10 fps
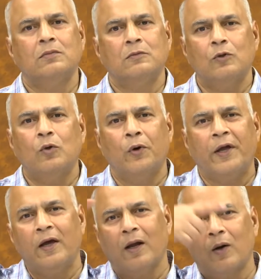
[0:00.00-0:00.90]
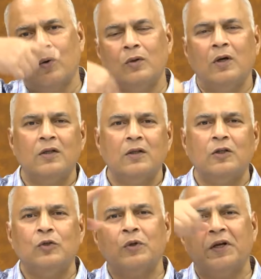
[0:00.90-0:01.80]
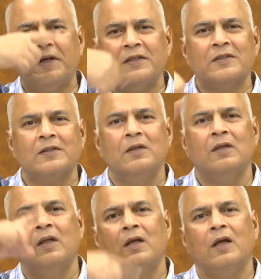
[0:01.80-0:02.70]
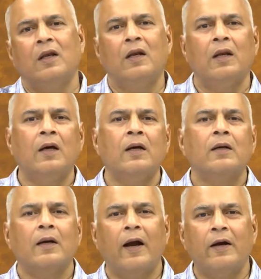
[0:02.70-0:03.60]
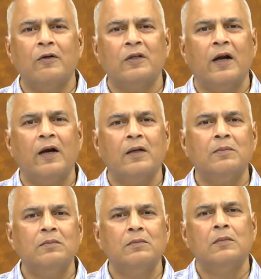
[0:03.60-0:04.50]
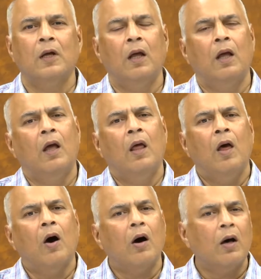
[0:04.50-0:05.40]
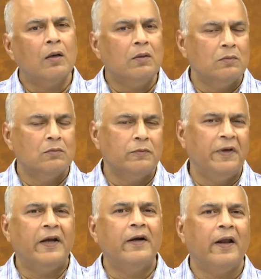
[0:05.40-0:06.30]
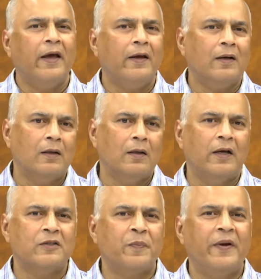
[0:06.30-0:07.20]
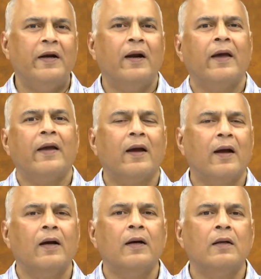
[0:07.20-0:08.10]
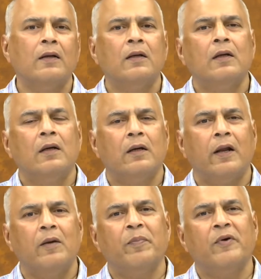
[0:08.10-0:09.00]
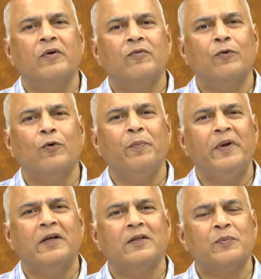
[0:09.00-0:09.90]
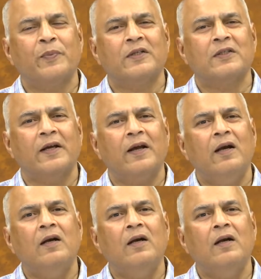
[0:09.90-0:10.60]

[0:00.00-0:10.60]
going around the nucleus in a hydrogen atom, or we can take a speed like 10 power 4 meters per second,